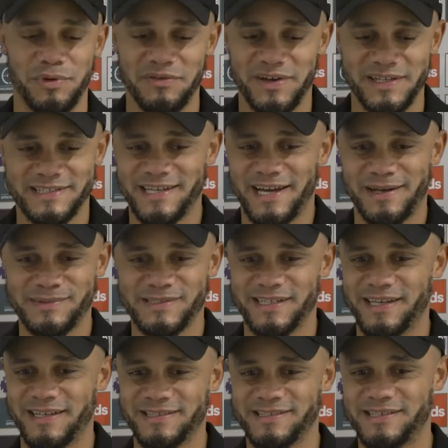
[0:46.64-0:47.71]
we've had times
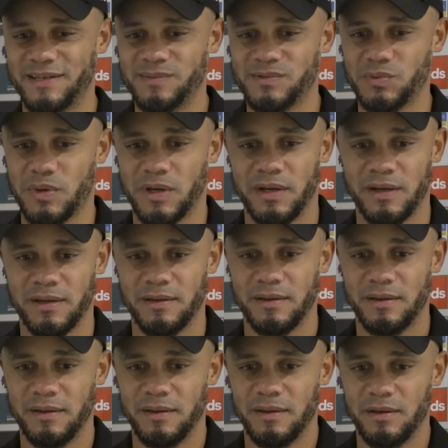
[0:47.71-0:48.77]
against teams where
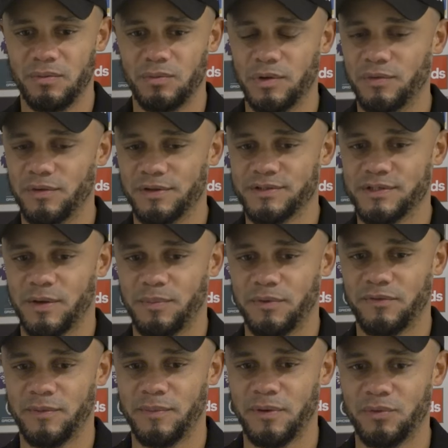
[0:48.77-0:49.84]
we were on top
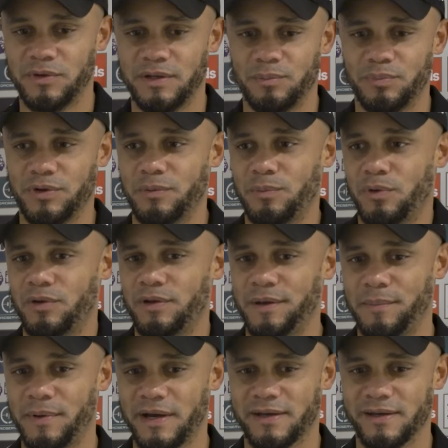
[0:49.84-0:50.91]
of them and we didn't put the ball in
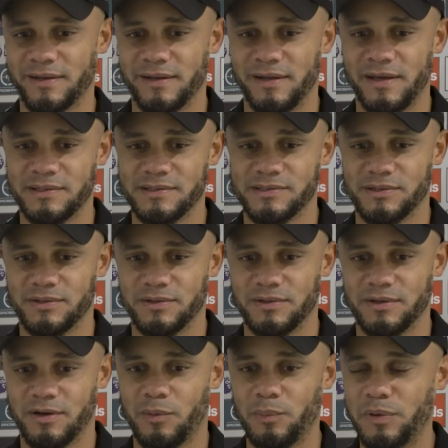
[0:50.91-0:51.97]
the back of the net. So
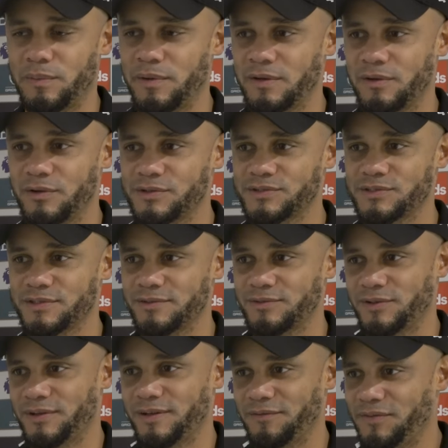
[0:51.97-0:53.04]
the compliment goes
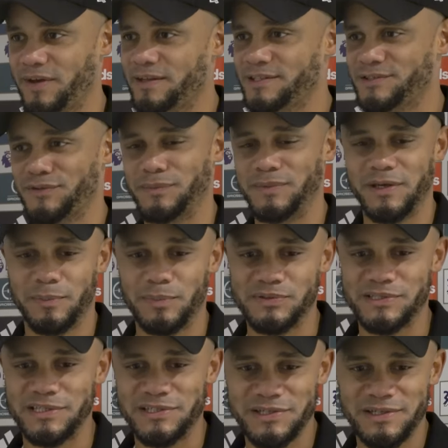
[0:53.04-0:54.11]
to the defenders from the
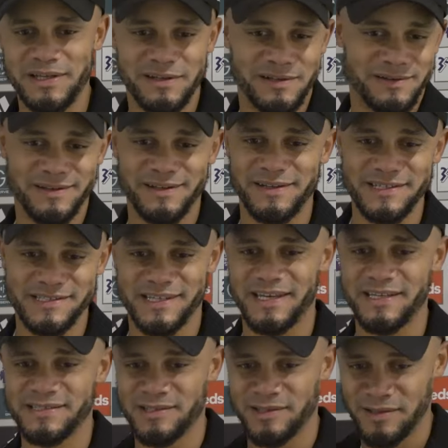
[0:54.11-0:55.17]
opposition, and in this
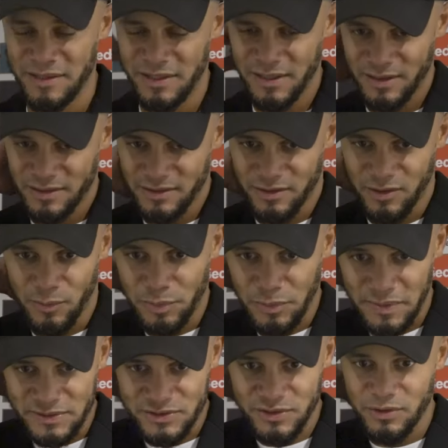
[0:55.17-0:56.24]
case, the the
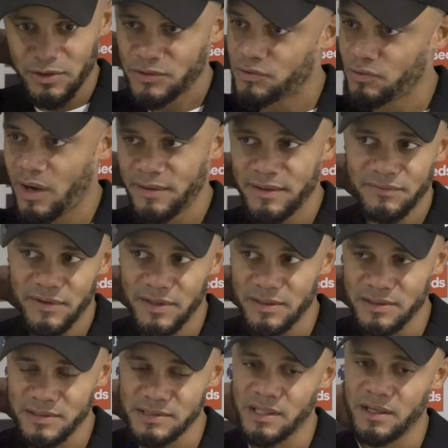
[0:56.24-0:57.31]
compliment should go to our
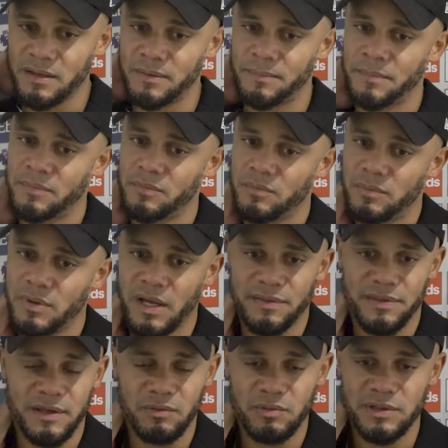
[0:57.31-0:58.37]
defenders. Um, I
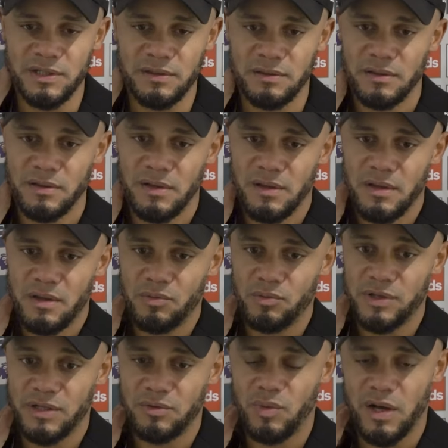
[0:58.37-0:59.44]
think we did
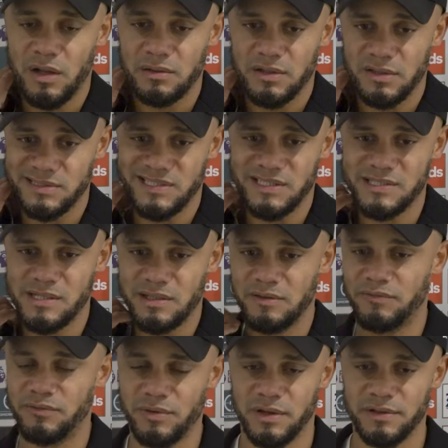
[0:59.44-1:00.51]
we did well consistently
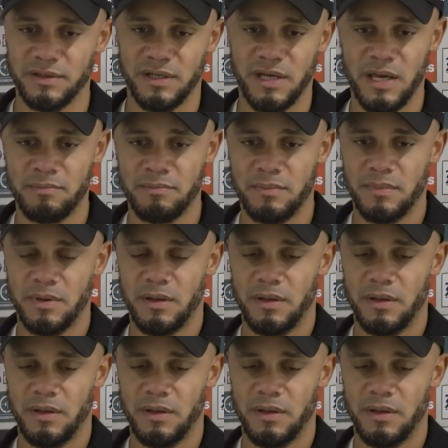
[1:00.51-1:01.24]
throughout the game.